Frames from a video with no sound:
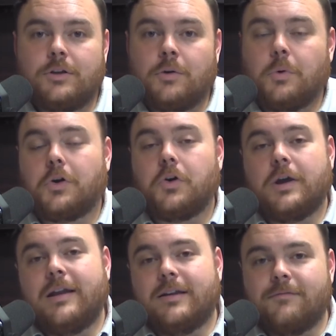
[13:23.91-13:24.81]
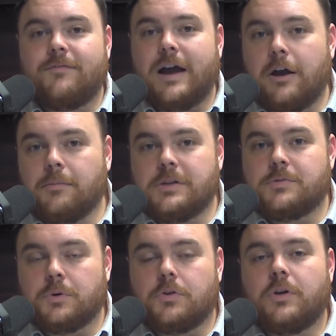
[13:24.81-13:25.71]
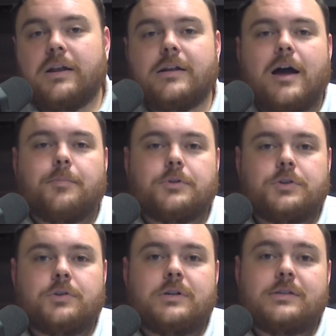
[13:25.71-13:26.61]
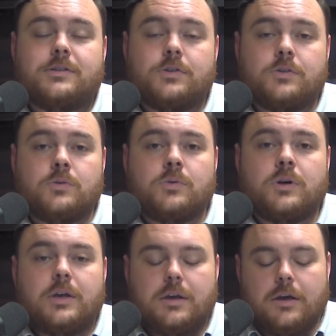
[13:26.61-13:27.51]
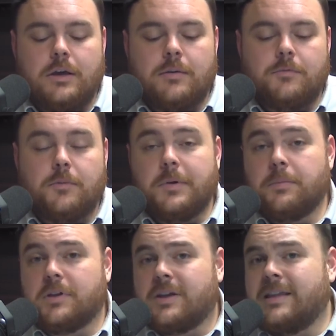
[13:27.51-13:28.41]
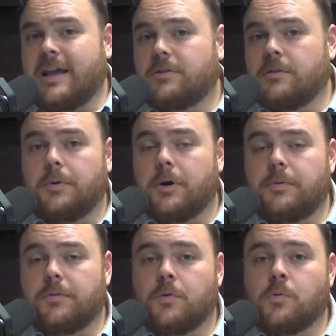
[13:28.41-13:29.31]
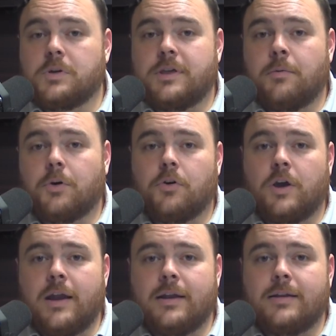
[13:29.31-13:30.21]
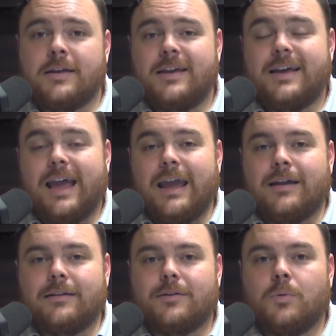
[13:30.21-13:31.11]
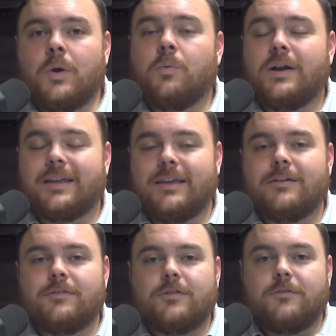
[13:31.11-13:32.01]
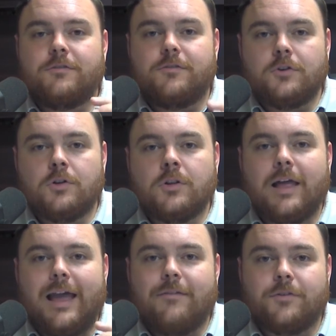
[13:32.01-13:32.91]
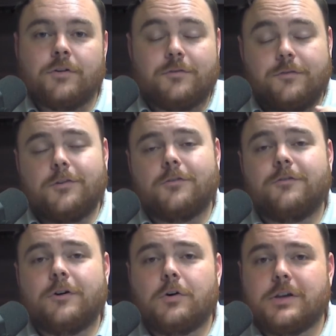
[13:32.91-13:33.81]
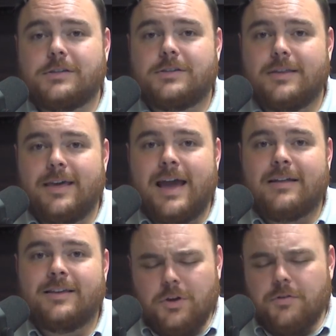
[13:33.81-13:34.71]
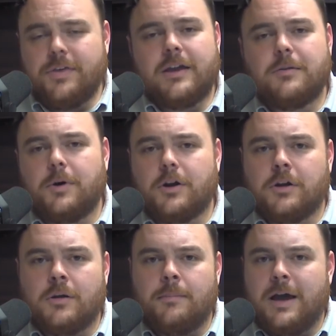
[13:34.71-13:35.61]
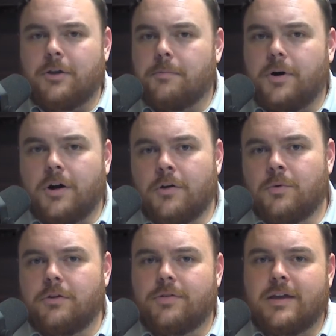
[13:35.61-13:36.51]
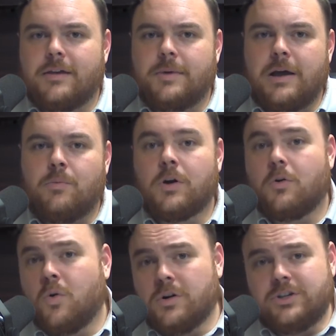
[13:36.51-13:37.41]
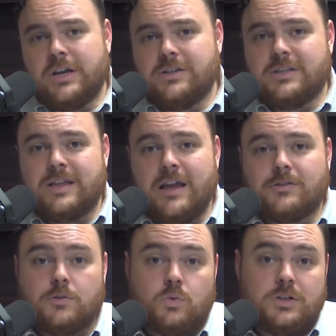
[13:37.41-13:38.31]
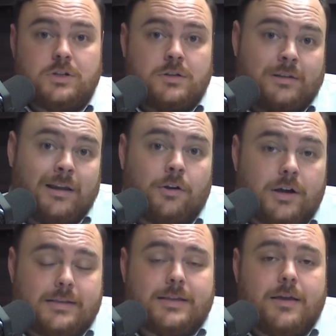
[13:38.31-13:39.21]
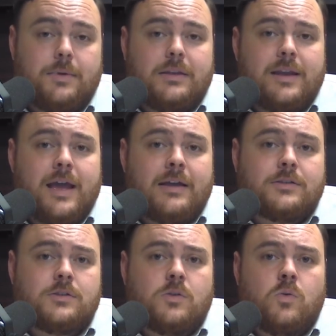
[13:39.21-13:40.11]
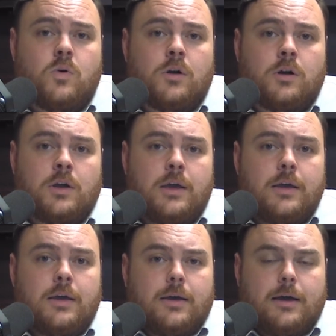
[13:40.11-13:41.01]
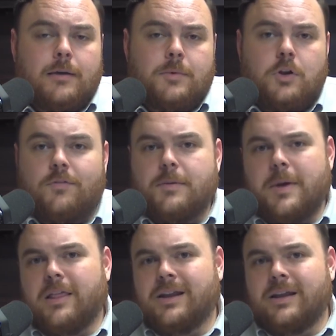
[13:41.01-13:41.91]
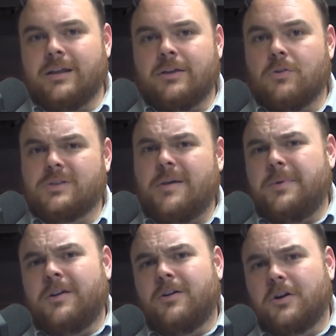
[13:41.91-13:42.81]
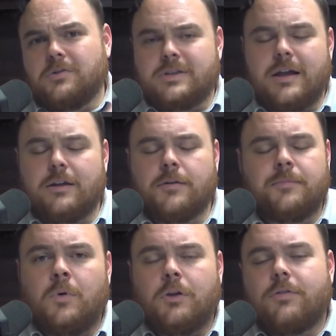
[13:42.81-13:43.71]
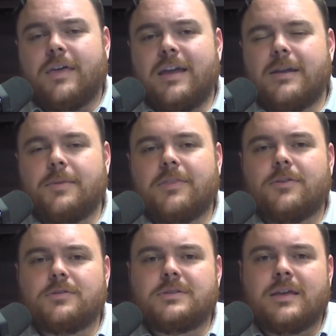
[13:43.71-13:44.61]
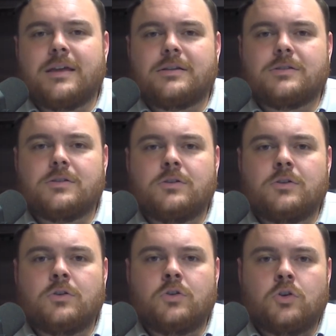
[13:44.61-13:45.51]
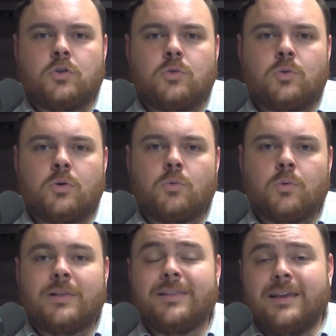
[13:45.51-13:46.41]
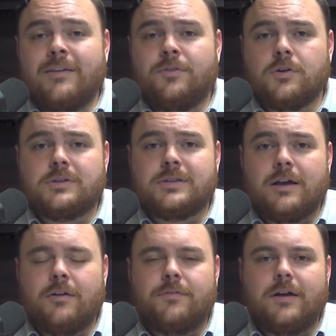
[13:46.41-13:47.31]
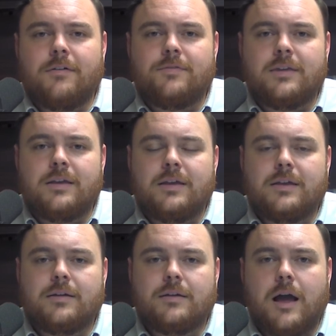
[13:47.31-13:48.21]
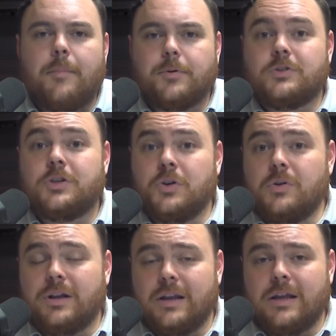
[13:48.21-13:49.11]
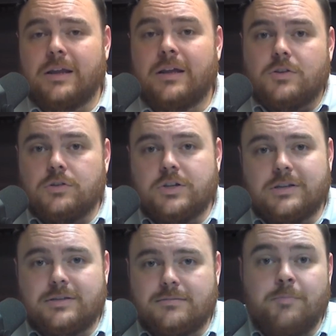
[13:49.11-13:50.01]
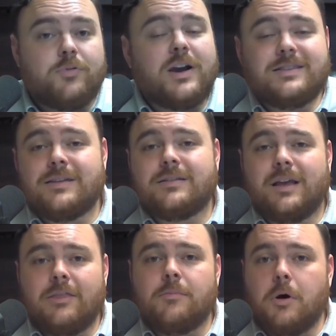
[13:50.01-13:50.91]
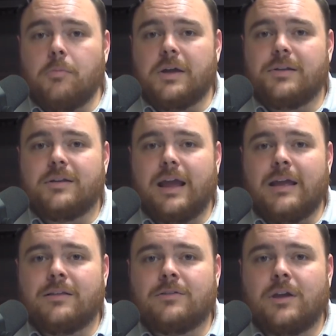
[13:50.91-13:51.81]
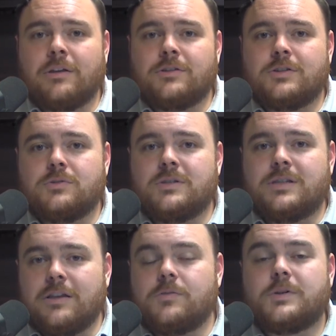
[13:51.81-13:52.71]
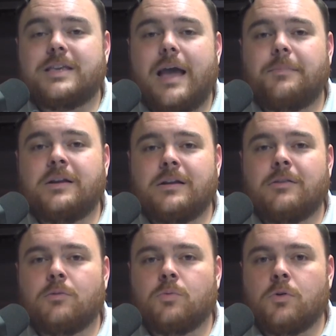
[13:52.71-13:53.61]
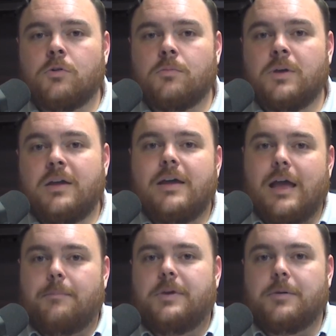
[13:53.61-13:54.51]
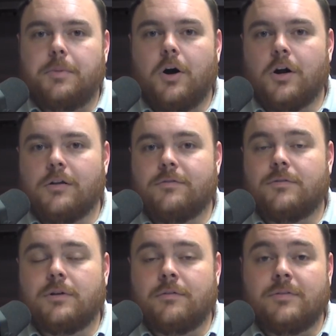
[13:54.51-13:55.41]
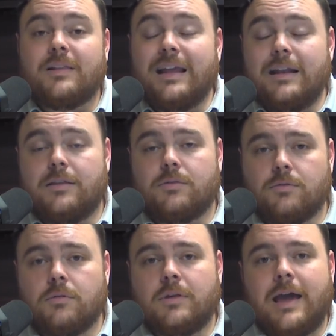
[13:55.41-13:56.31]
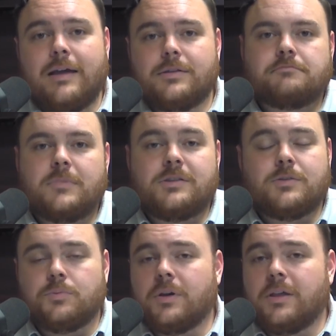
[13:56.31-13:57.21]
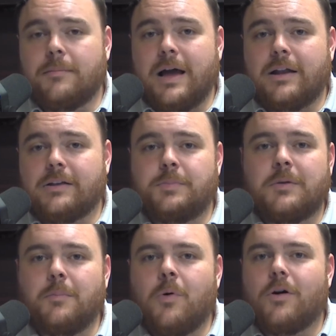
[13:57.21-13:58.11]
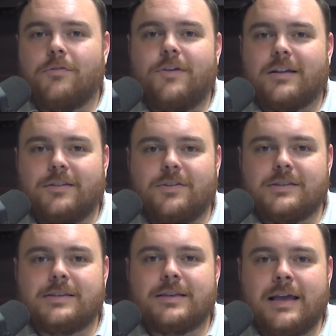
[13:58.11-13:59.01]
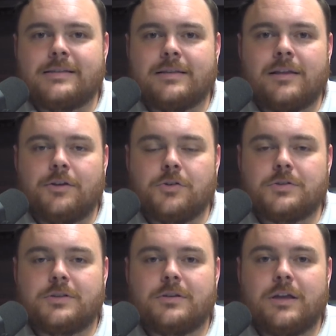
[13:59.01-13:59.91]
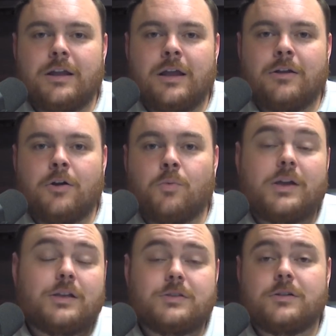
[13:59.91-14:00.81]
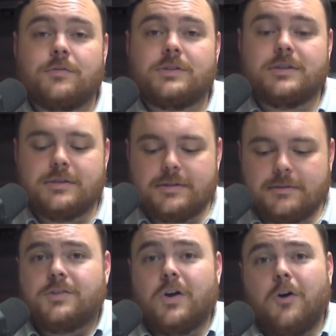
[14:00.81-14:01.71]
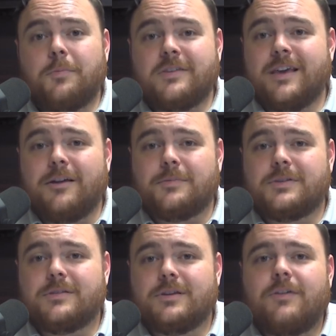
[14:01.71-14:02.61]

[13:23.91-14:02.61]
You know, we're creating environments, we're creating opportunities to for people to connect to the purpose for which they were created, and we want to give full effort and full focus to that. When you're thinking about your part, when you're thinking about what chord changes next or which lyric is coming next, or you know, if the melody goes up here or goes down here. When you're thinking about those things, you relieve yourself of the opportunity to just be present in the moment and to sense what's happening in the room and be a part of leading through that. This is really about us being more effective as leaders in our weekend services. So I hope this helps.